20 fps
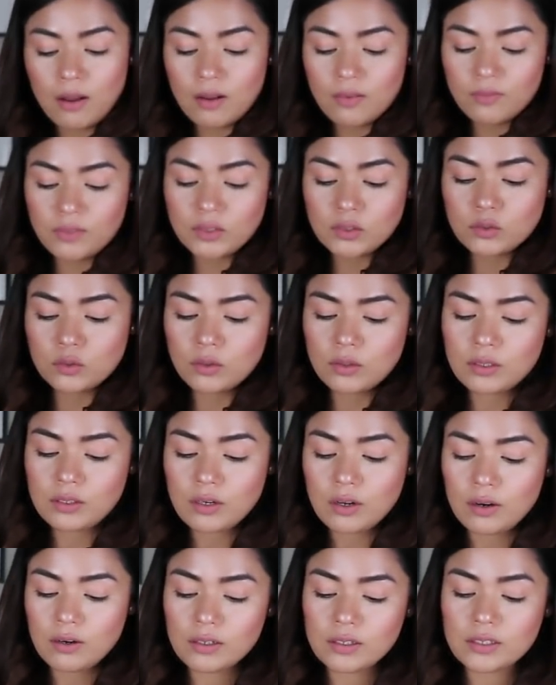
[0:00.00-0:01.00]
off into the
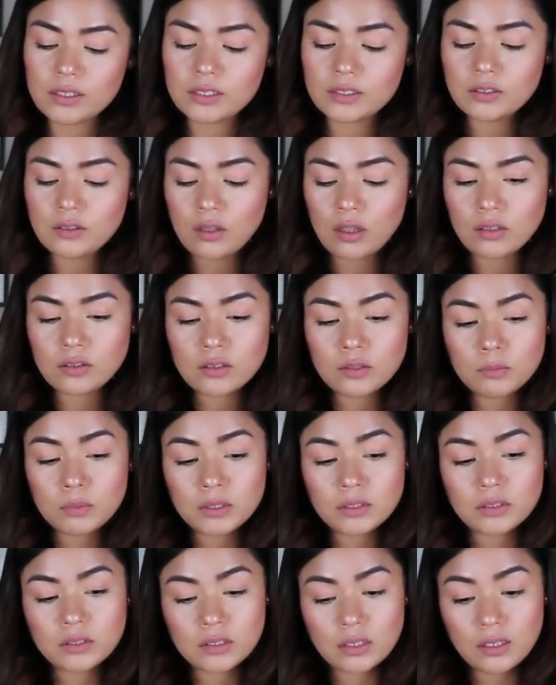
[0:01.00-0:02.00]
darkness, not to
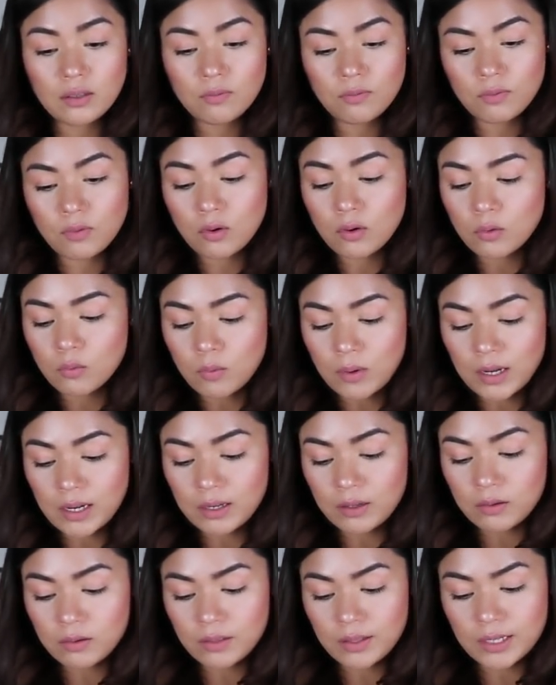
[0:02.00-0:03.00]
be seen for a
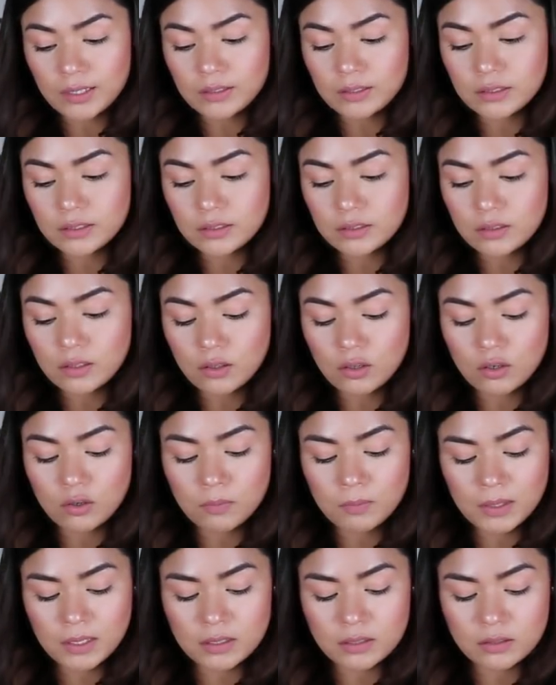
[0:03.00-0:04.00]
while. That is the
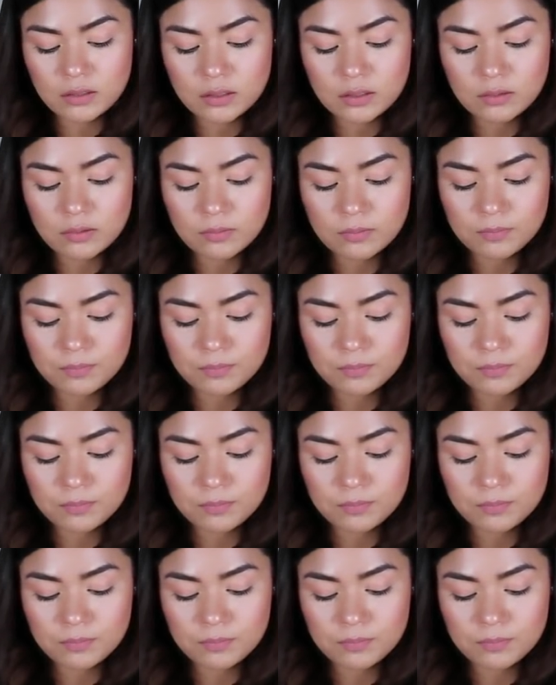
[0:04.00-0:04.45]
Hermit.